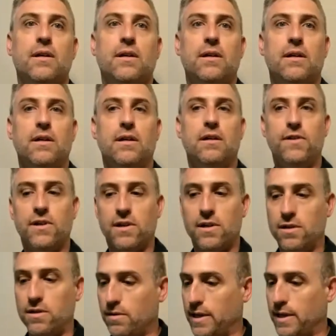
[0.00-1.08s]
if you can
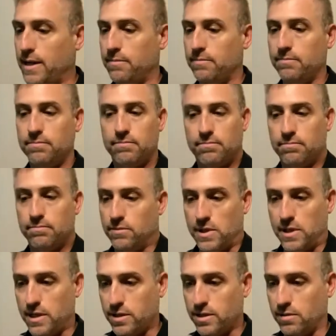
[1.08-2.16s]
do that
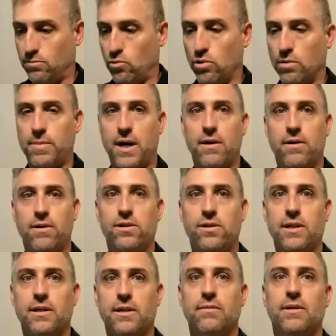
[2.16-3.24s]
awesome more power to
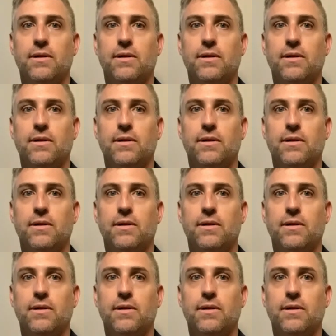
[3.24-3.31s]
you